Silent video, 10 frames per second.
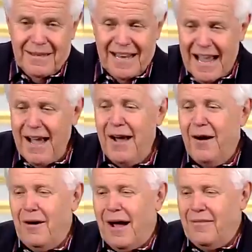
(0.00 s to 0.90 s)

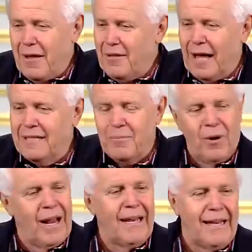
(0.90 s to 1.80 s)
Now, I said,
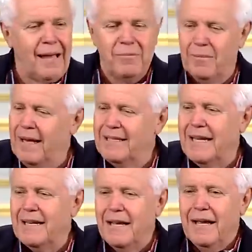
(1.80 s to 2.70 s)
"Boy, that devil, man, is
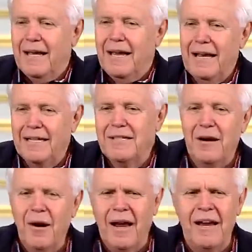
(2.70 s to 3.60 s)
getting." And I
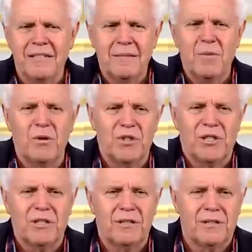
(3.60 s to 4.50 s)
see, I hear something going,
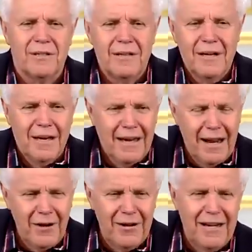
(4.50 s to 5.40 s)
ch-ch-ch-ch-ch.
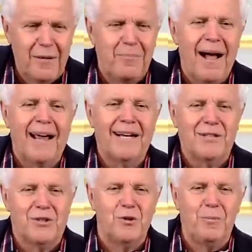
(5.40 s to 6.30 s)
And I look in her pocket,
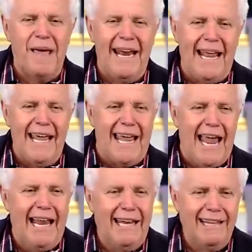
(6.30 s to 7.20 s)
it's 2 payday
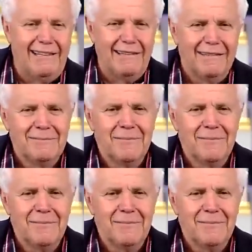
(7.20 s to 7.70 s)
candies.